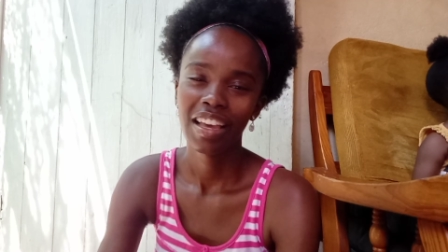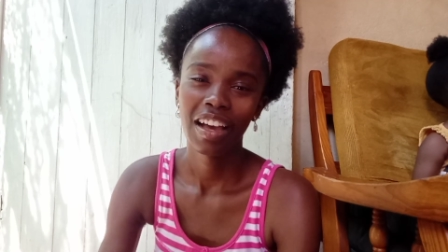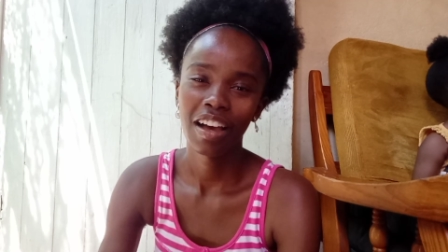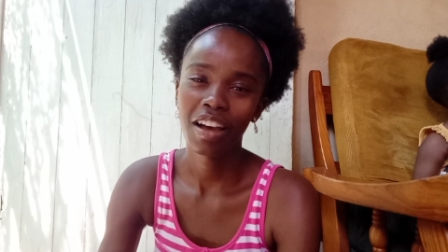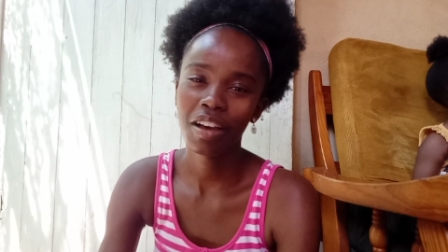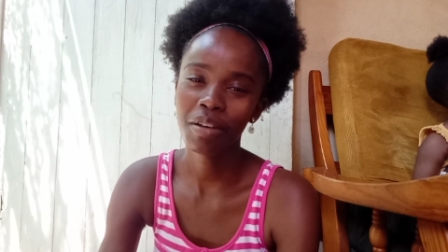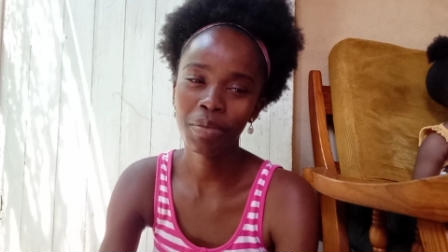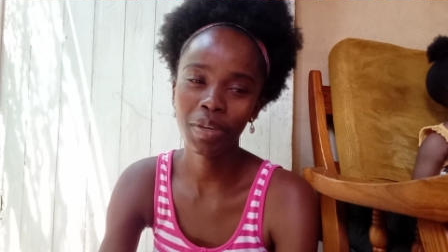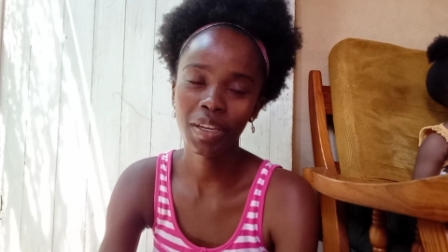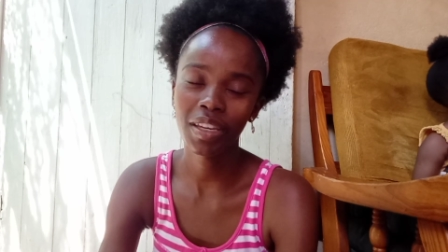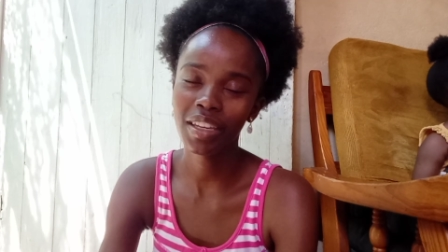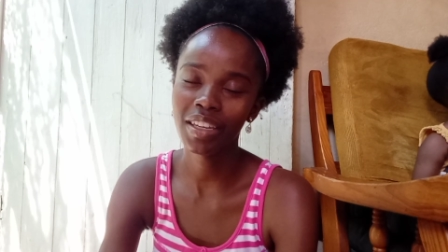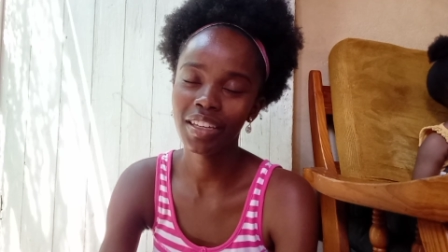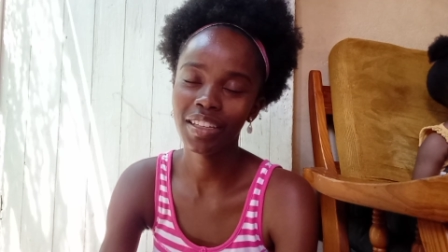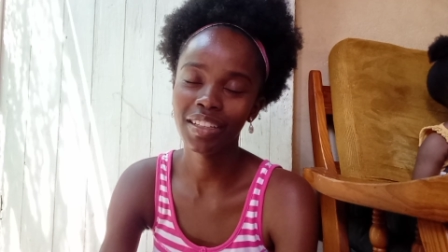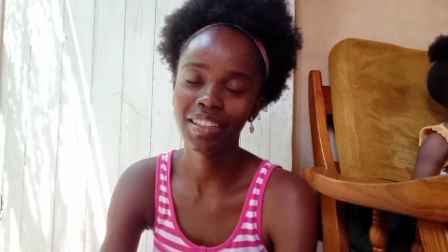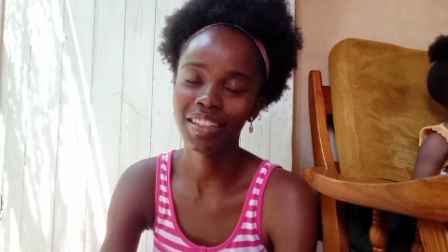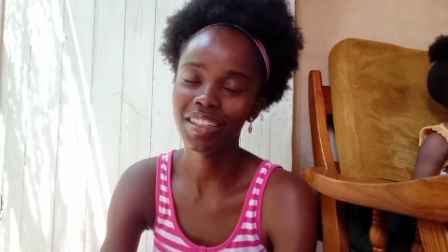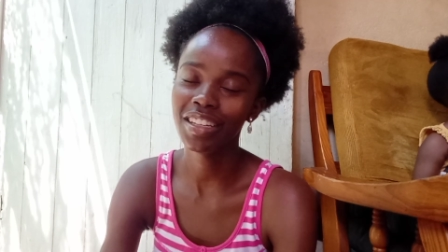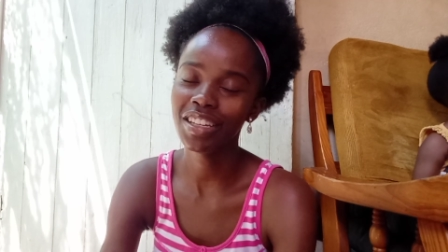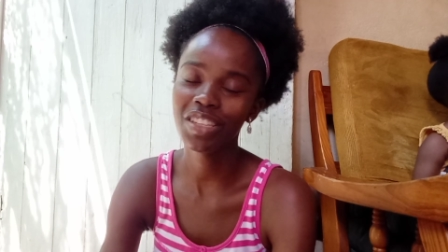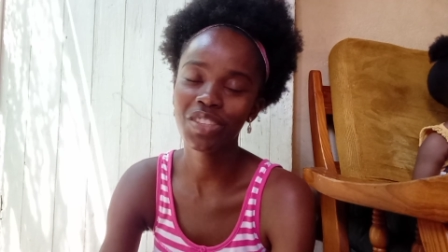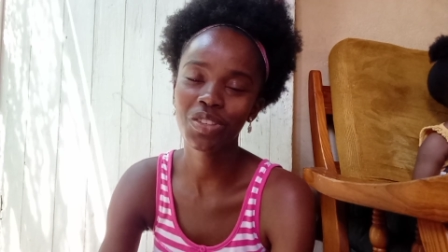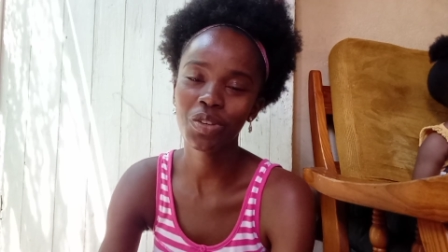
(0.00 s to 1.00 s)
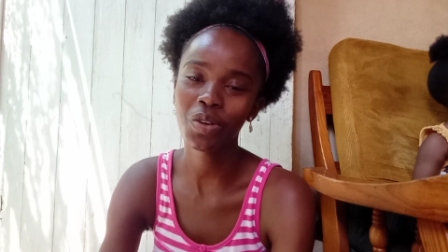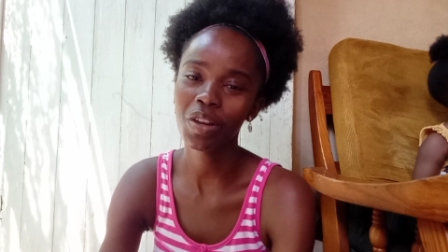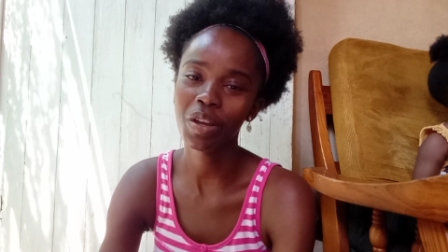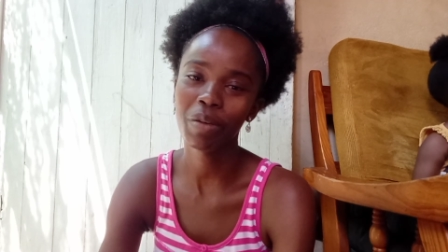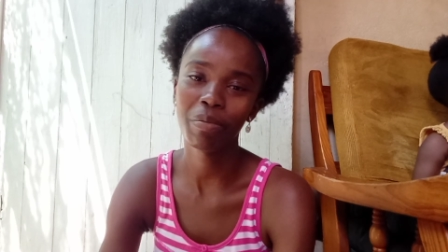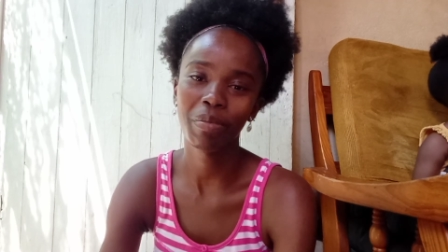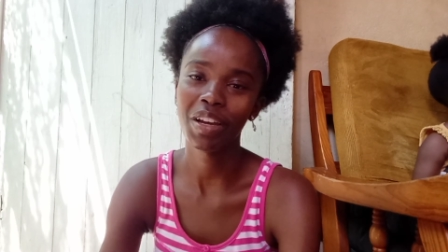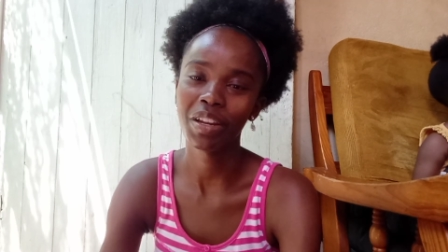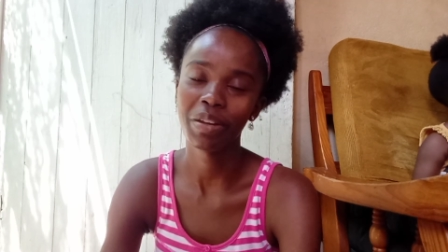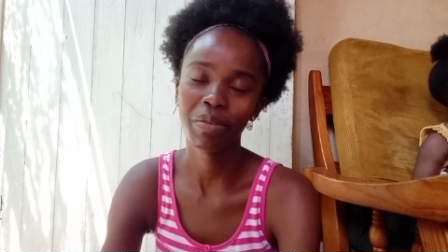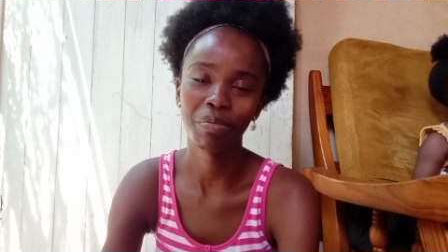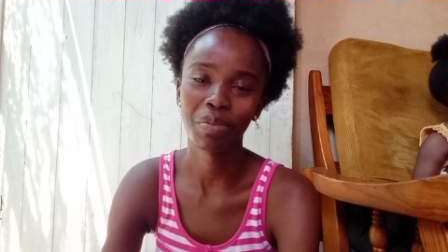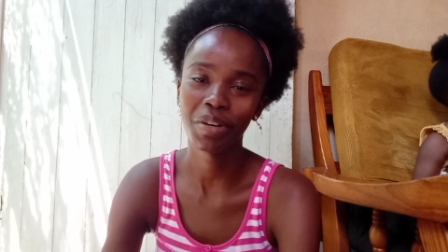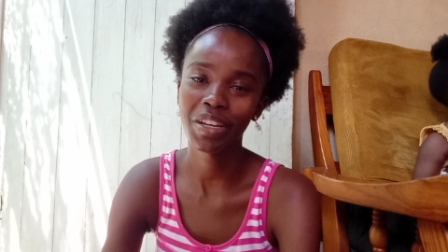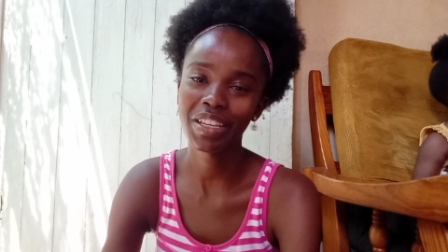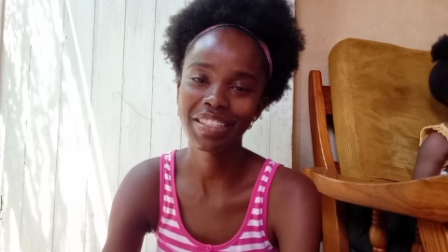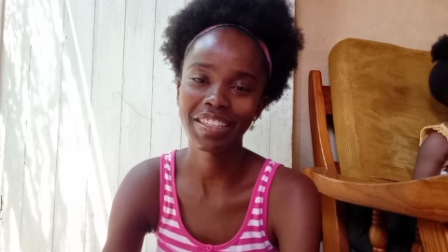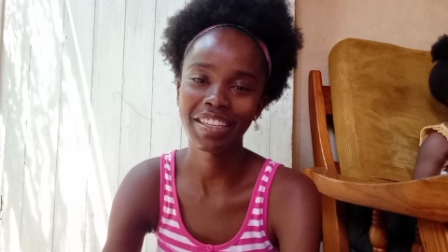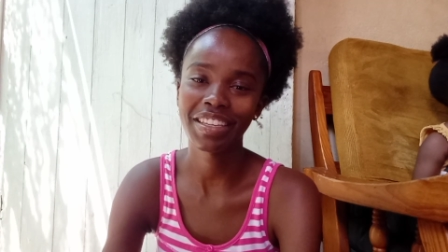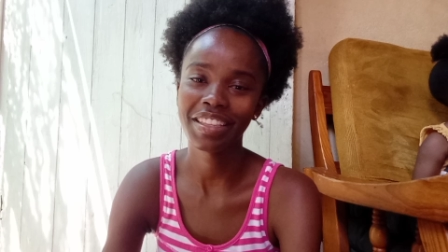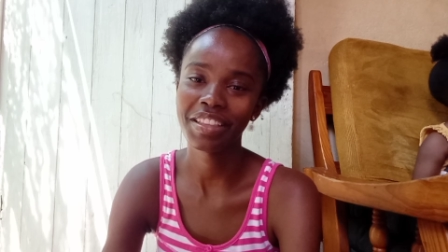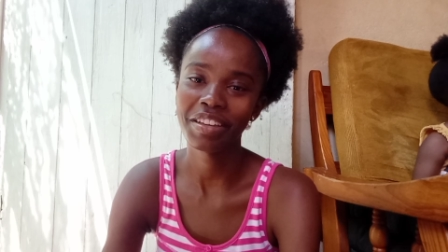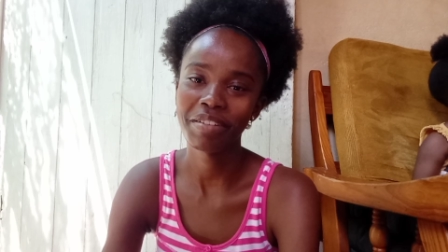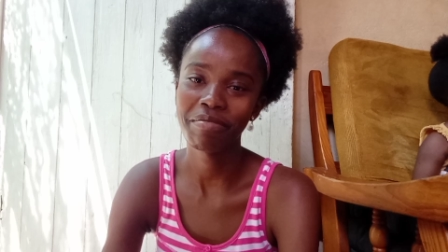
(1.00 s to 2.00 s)
I mean, it's all about
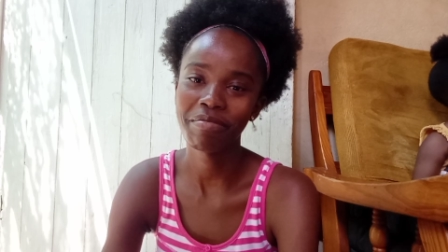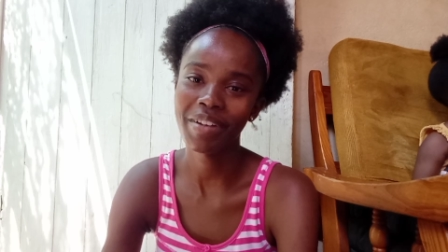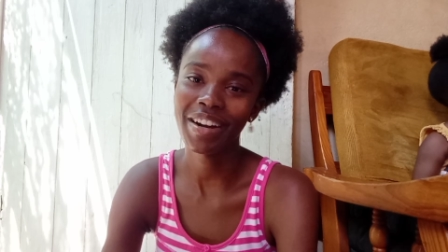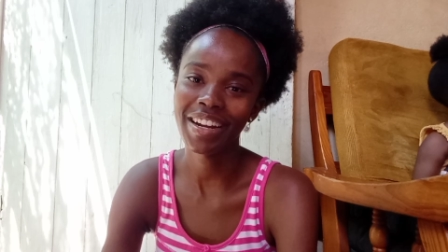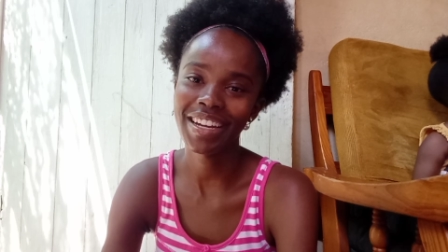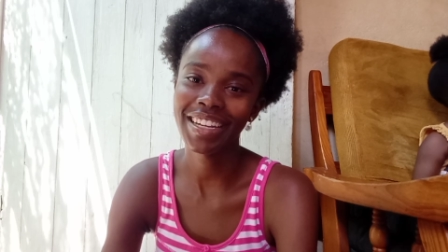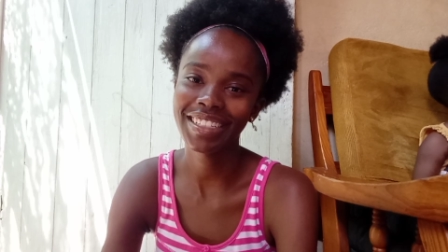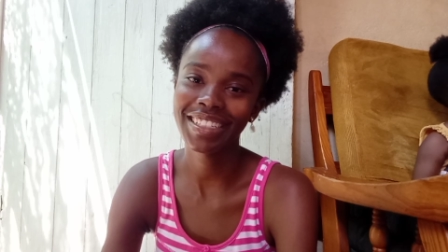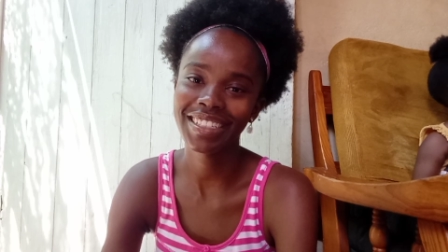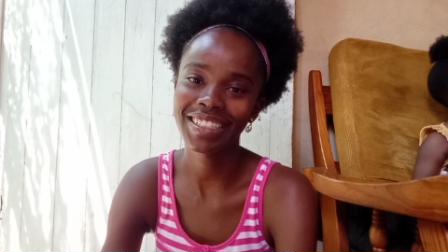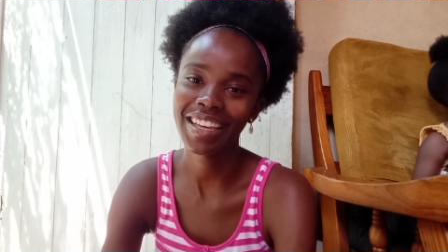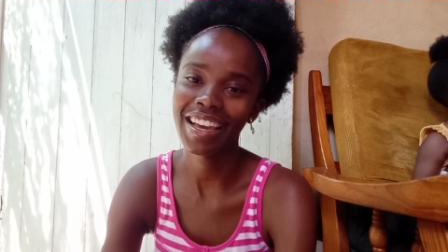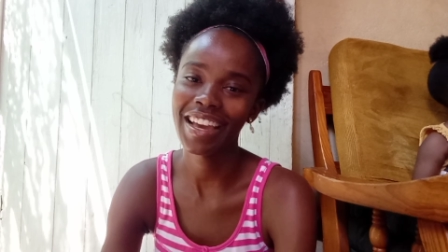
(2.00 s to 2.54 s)
impressing them, right?